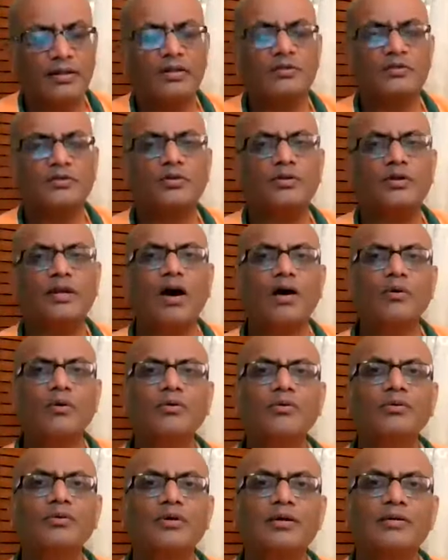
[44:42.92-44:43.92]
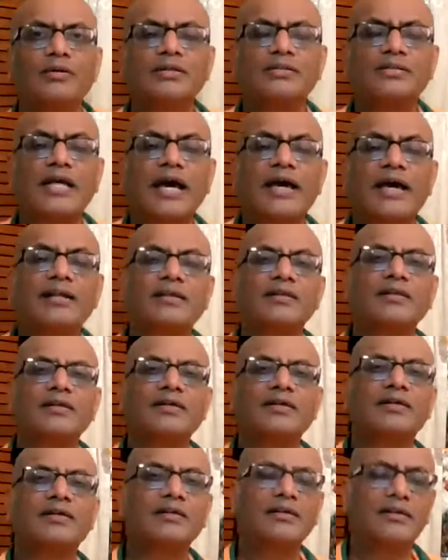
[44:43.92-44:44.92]
So now this
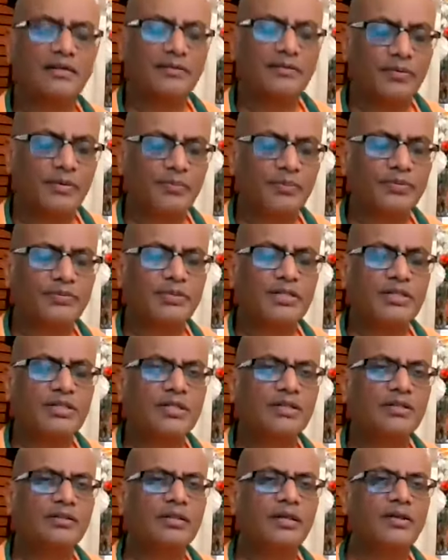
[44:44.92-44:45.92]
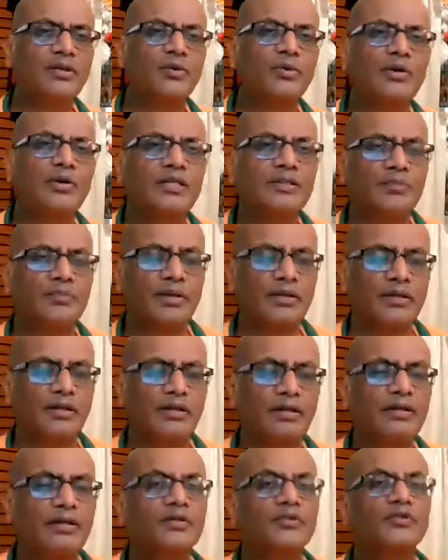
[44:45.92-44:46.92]
another proposition the yoga is bringing.
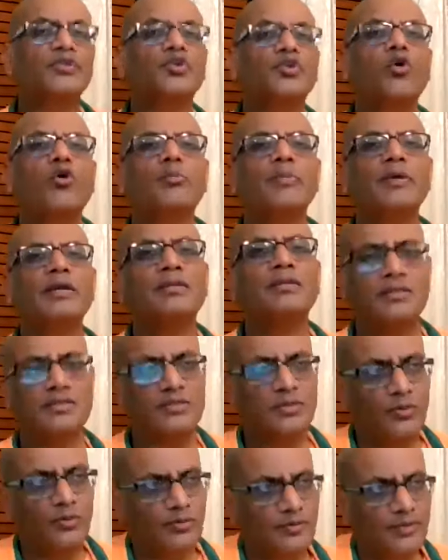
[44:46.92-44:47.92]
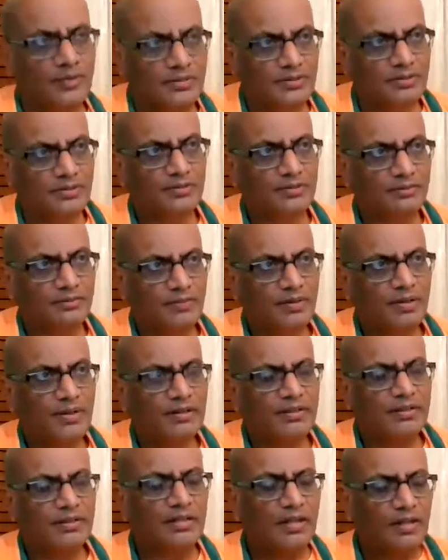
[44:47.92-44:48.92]
Show me in this universe
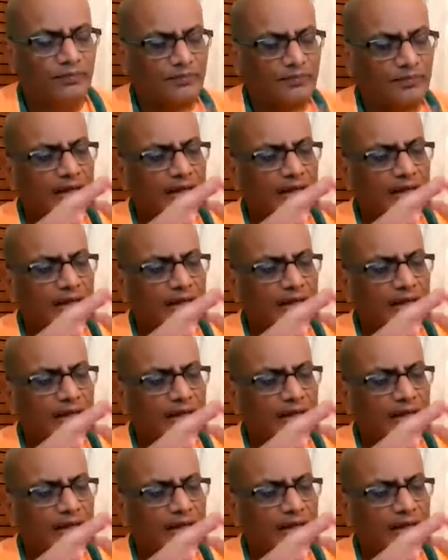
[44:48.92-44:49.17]
that if